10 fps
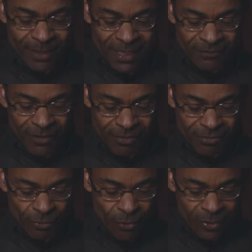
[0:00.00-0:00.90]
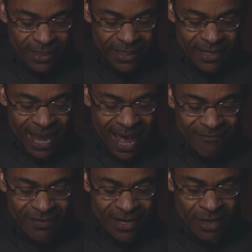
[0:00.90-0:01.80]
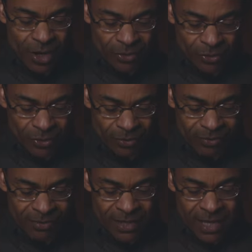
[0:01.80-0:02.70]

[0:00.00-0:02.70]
been given authority in heaven and on earth.